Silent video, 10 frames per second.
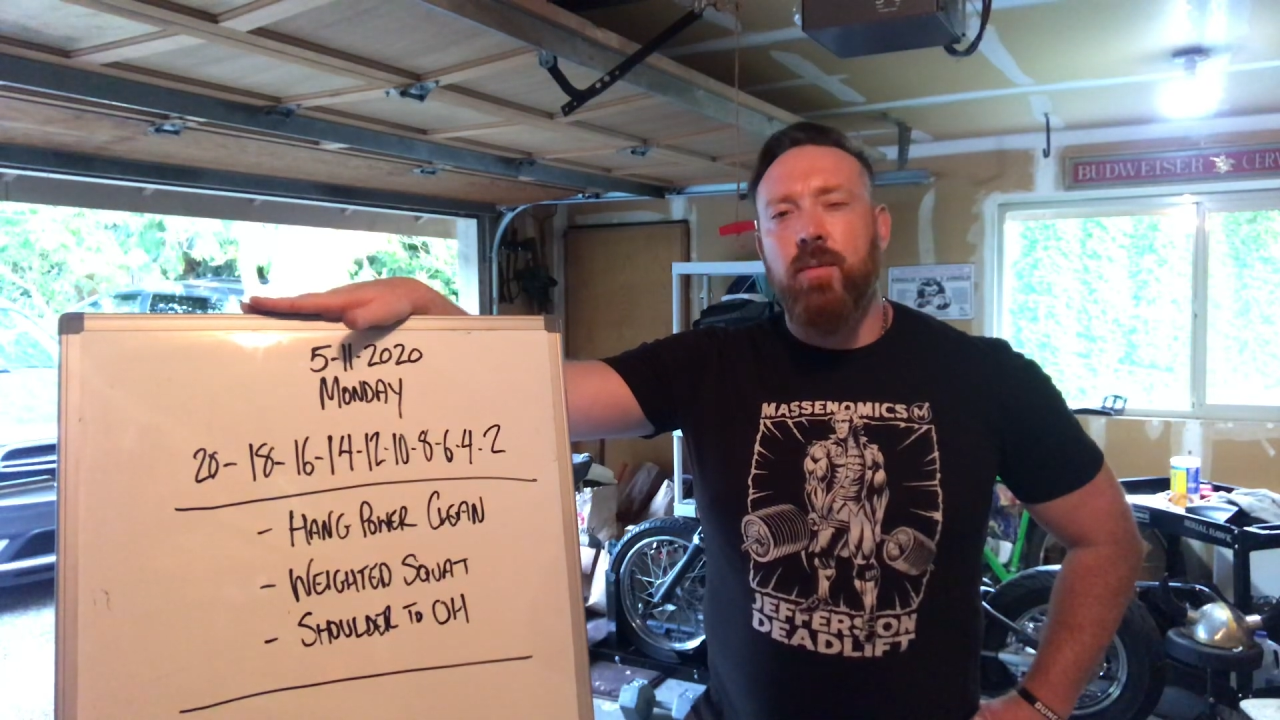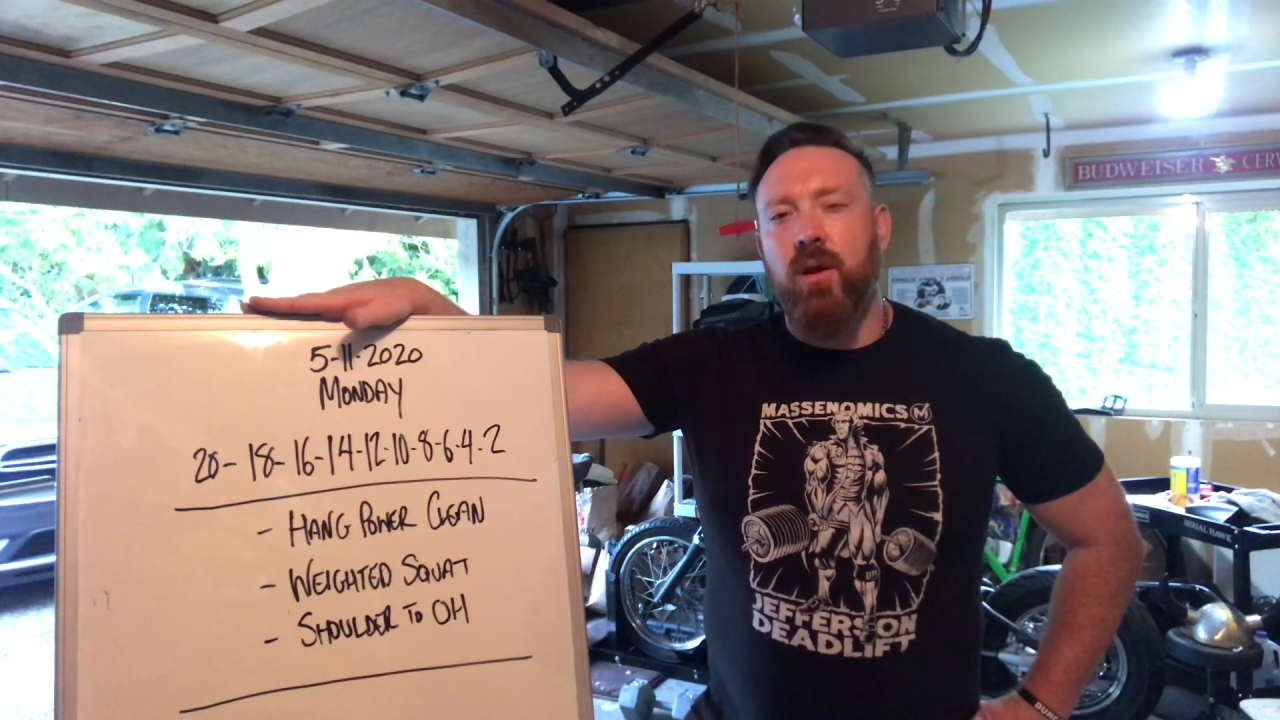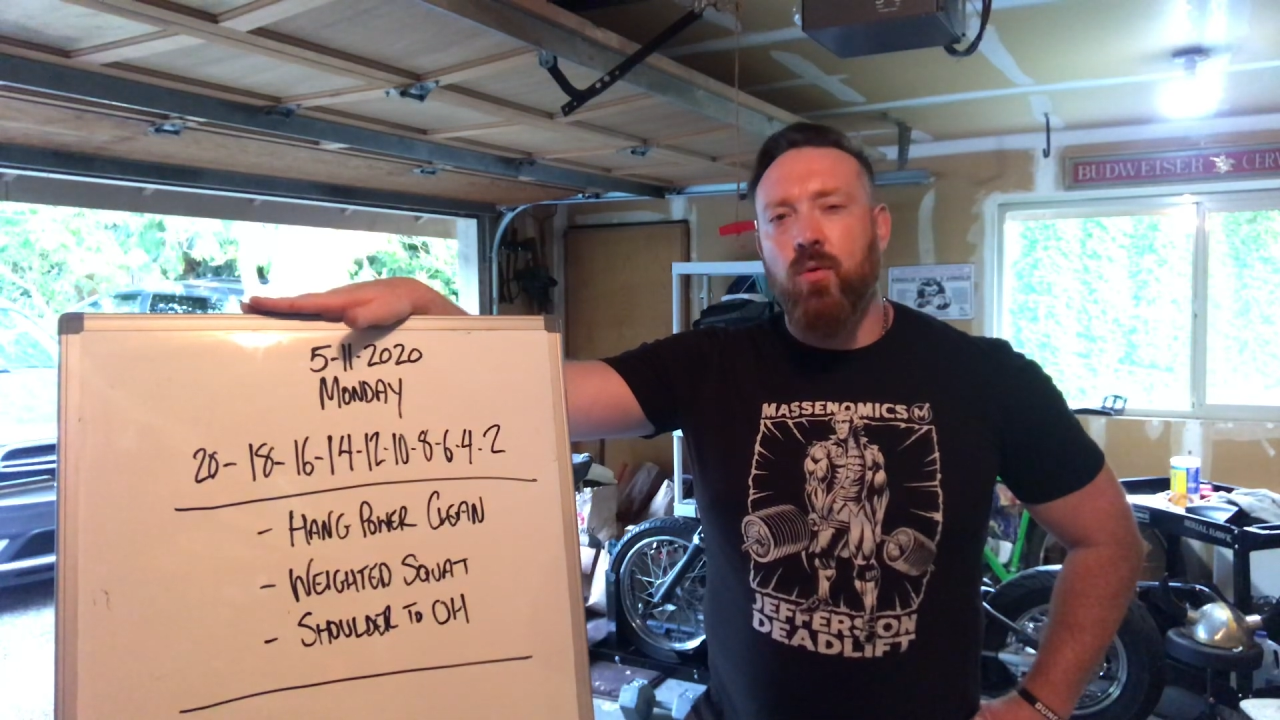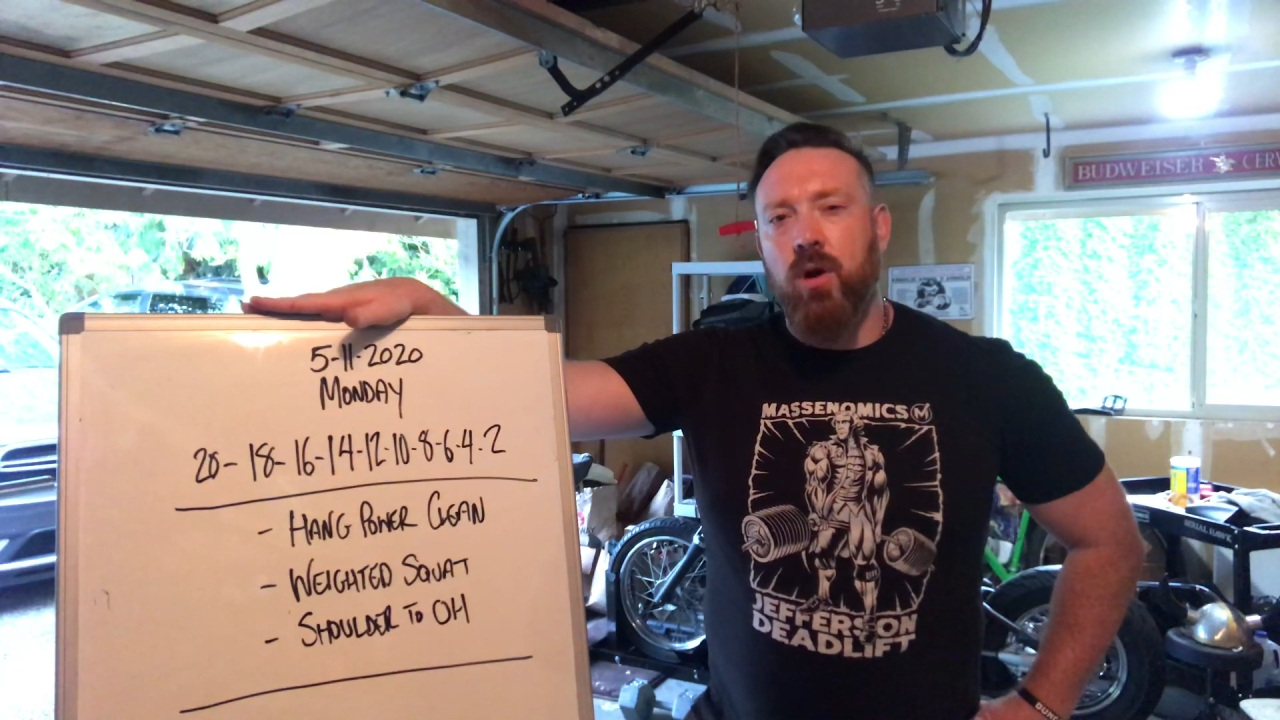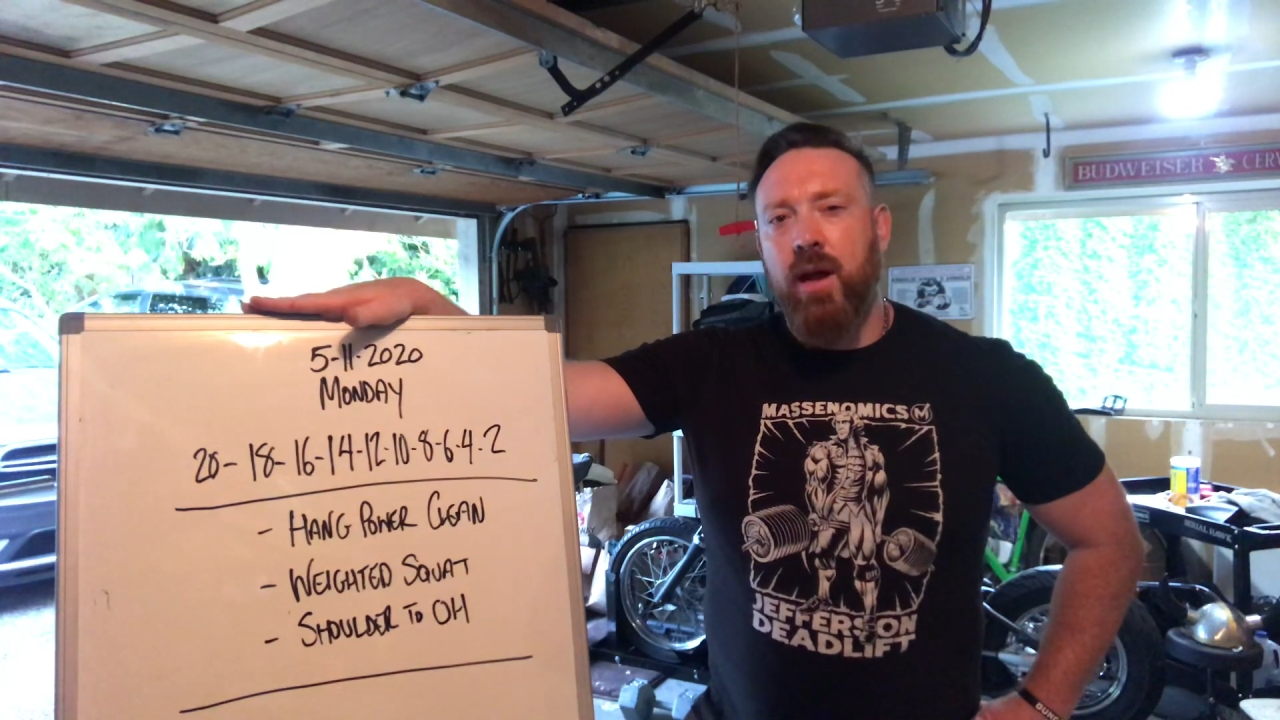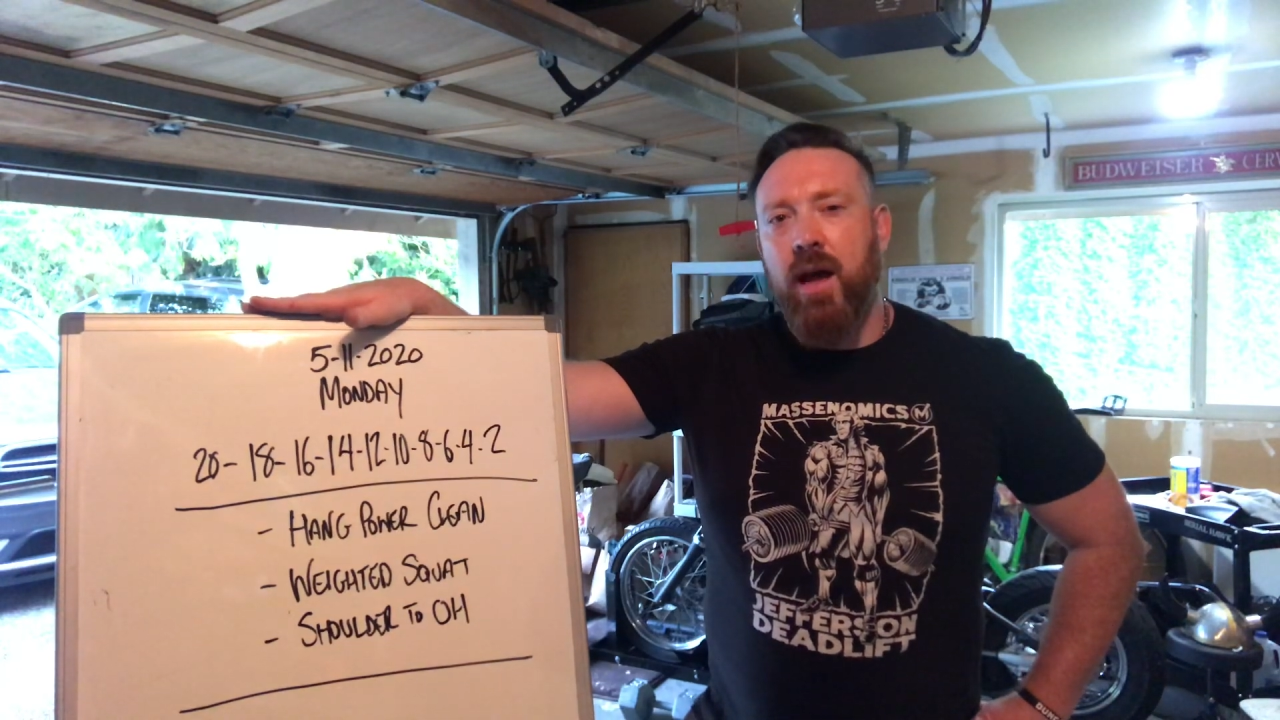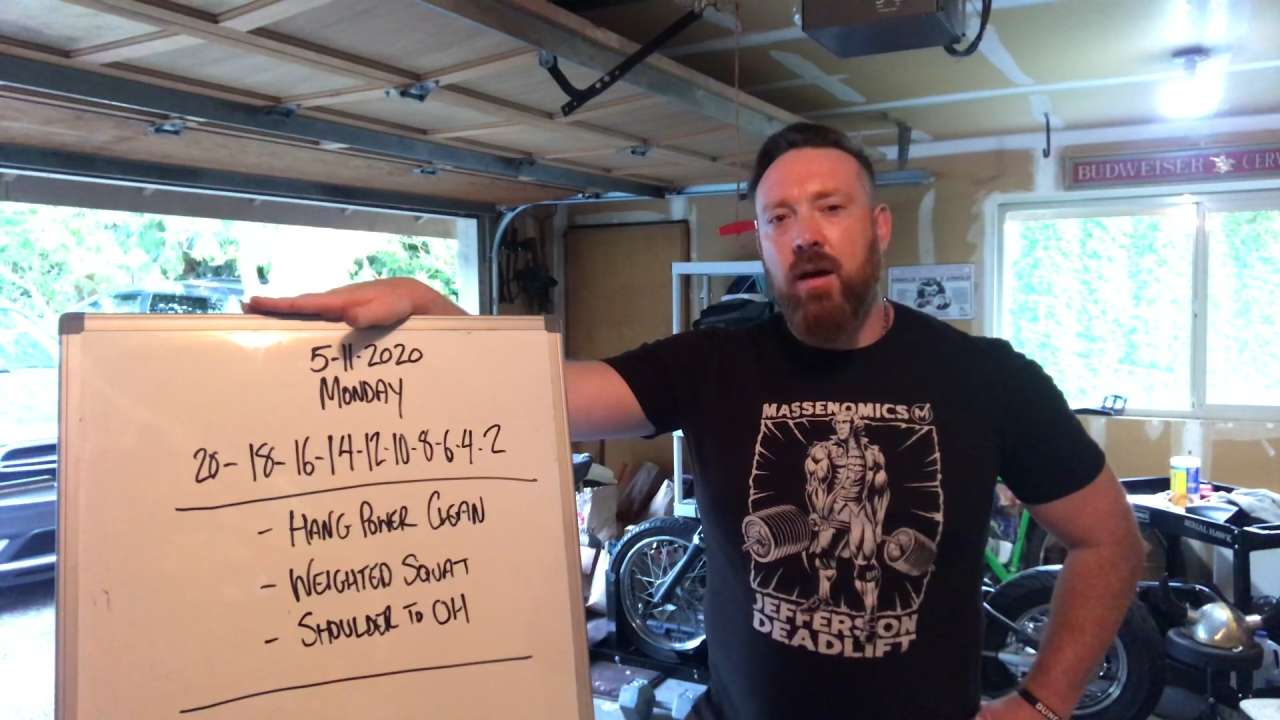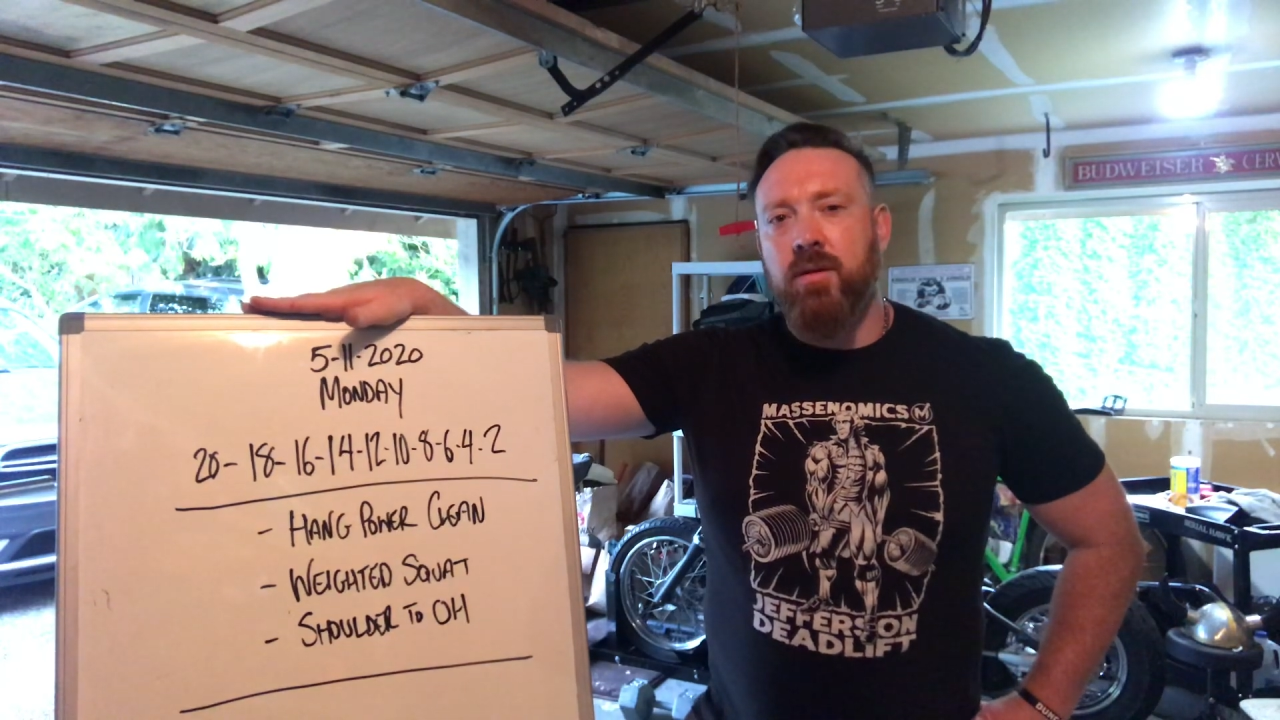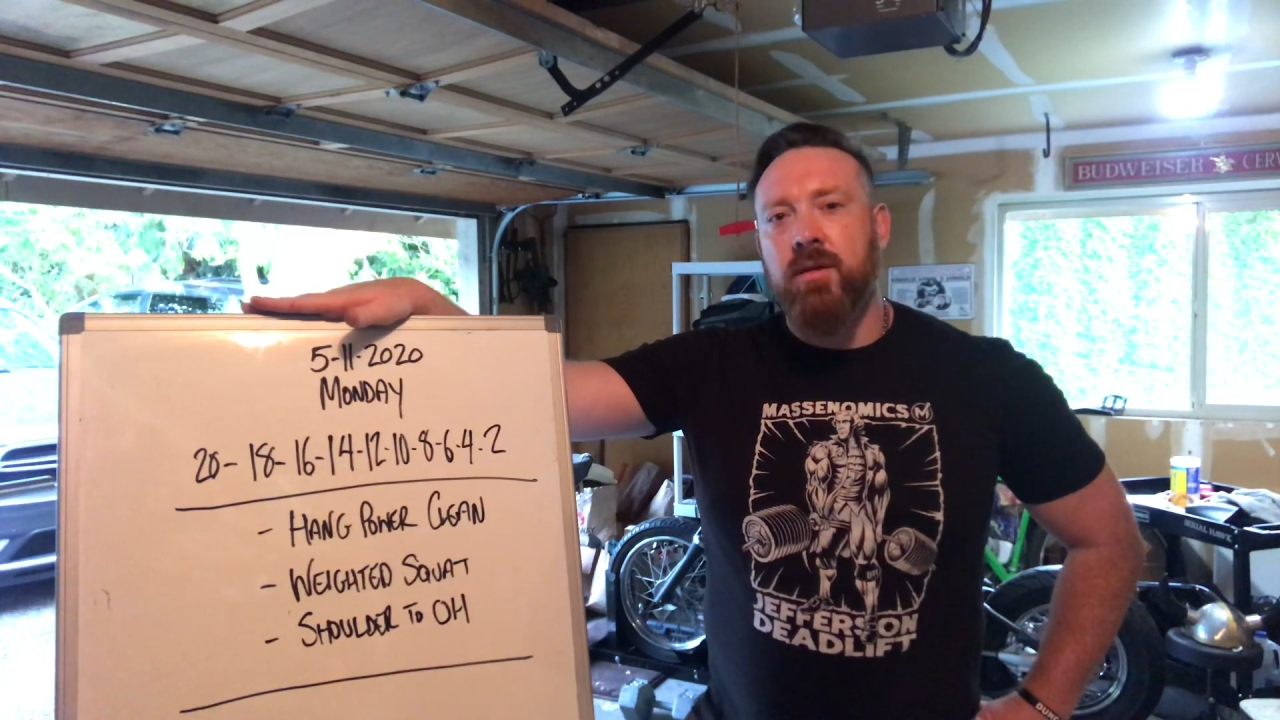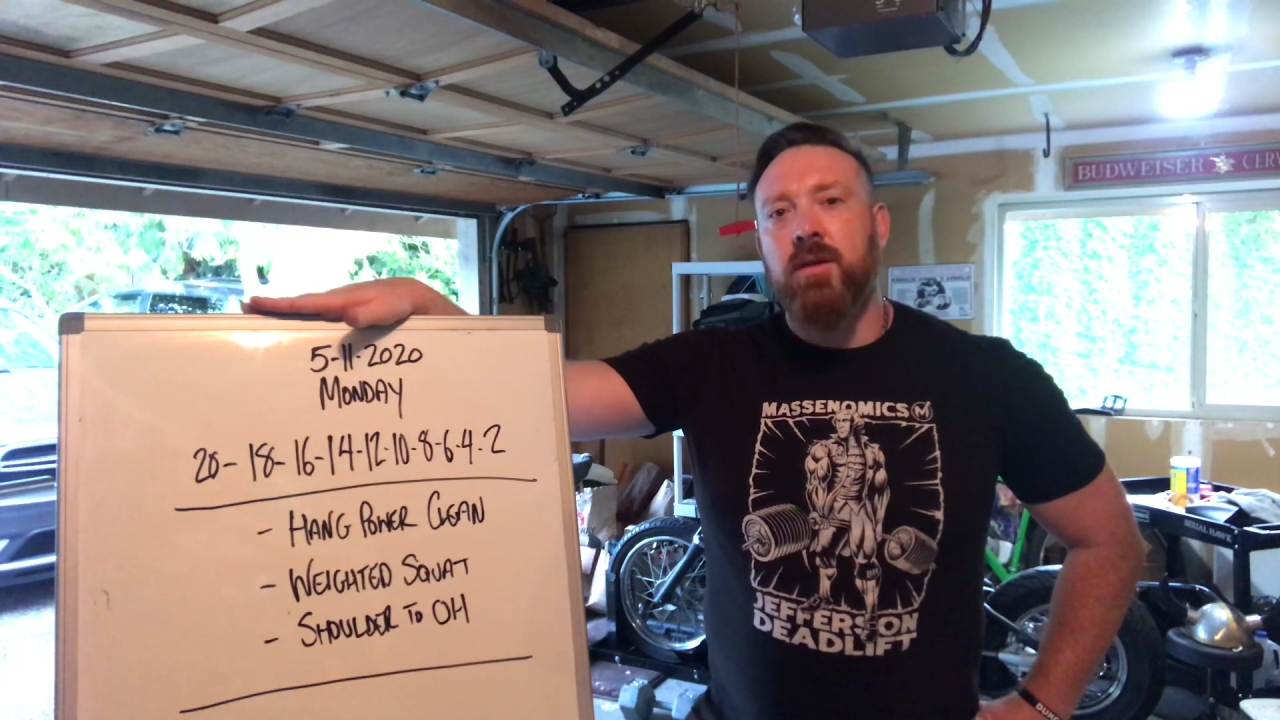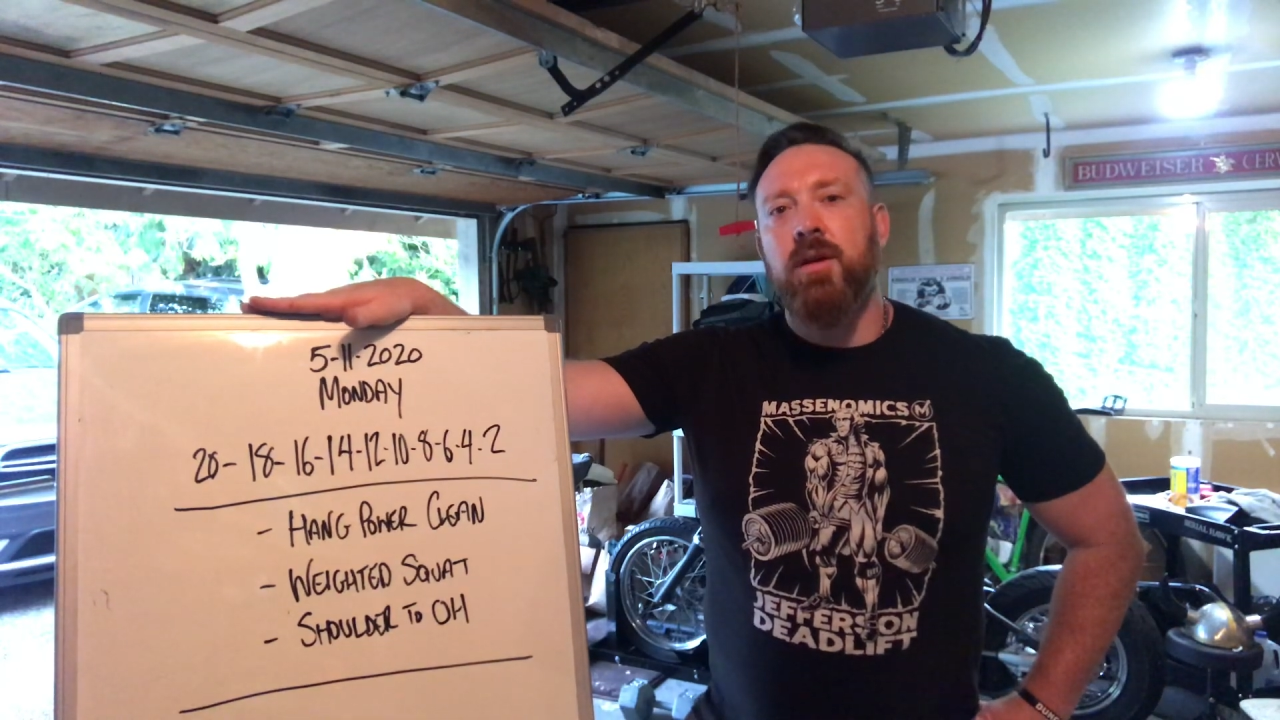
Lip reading: minute workout,